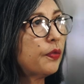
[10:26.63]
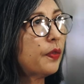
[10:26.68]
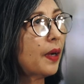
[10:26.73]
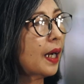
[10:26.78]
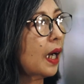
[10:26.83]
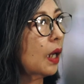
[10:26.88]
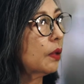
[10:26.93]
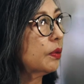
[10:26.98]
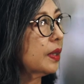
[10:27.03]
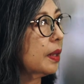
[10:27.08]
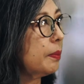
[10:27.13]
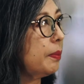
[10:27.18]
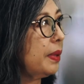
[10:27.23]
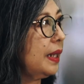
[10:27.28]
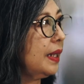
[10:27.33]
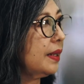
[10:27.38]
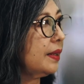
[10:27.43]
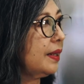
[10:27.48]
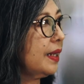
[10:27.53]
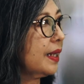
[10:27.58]
of
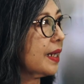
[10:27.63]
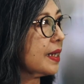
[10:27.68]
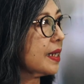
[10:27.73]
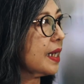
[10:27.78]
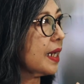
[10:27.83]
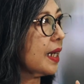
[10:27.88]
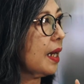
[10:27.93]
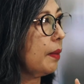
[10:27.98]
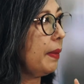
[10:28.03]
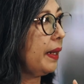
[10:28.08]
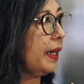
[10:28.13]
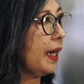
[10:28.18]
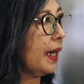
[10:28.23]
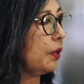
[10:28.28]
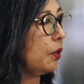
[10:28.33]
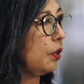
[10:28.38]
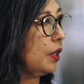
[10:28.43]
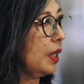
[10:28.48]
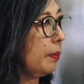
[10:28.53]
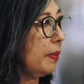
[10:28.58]
accountability kasi nga may
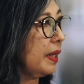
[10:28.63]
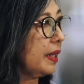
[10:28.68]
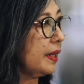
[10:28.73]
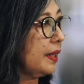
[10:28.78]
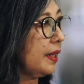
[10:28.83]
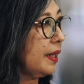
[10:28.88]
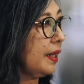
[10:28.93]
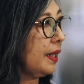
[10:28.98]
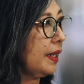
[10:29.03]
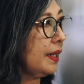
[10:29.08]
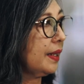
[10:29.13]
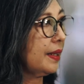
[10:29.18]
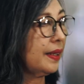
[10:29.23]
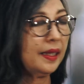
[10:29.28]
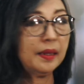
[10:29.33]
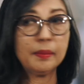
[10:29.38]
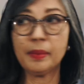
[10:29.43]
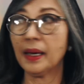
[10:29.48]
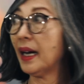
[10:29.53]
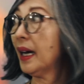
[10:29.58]
anonymity, uh-huh. Mm-hmm.
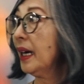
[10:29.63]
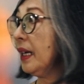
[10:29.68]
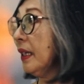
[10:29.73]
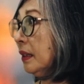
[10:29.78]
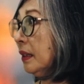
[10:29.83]
'Di ba?